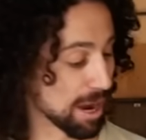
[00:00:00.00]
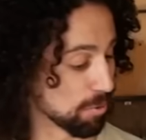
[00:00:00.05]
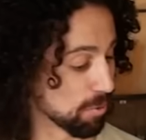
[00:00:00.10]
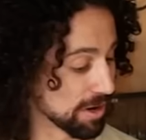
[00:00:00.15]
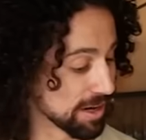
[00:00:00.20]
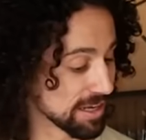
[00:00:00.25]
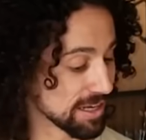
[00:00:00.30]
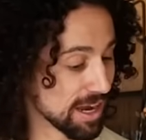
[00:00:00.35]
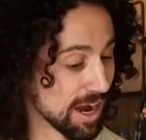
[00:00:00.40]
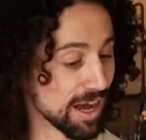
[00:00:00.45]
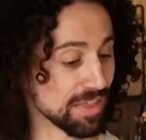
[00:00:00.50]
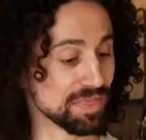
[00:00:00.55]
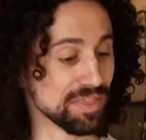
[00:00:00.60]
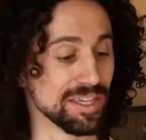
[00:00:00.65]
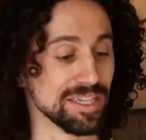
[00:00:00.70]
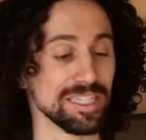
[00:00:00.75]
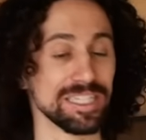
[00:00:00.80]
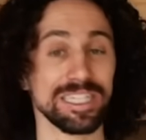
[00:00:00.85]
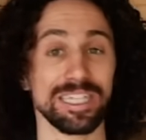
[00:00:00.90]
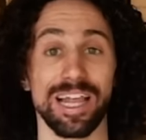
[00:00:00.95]
I wanna cut
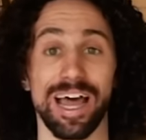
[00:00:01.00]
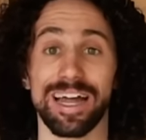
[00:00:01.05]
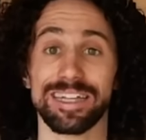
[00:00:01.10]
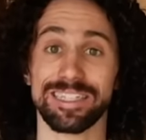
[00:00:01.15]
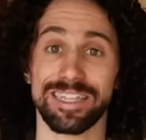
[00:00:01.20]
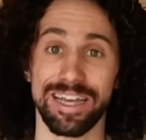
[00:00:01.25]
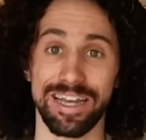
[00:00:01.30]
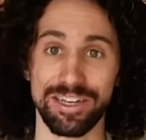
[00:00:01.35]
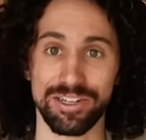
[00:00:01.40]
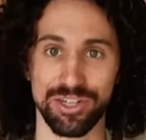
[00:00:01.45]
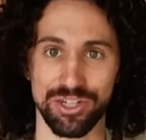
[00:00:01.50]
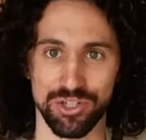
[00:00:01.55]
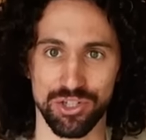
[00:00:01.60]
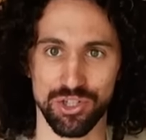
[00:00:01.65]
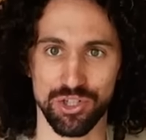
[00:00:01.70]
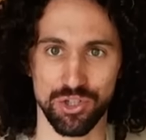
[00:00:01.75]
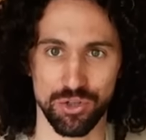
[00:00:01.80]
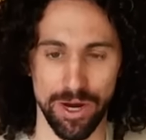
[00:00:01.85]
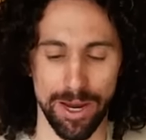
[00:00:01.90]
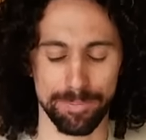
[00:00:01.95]
these slats into
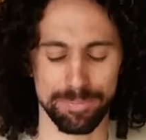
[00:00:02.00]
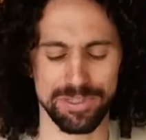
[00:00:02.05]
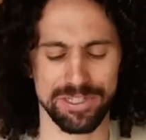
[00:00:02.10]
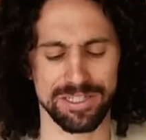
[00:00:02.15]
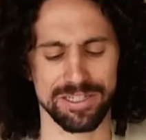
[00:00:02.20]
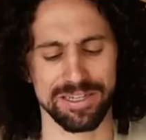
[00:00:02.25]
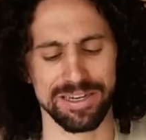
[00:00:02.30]
strips.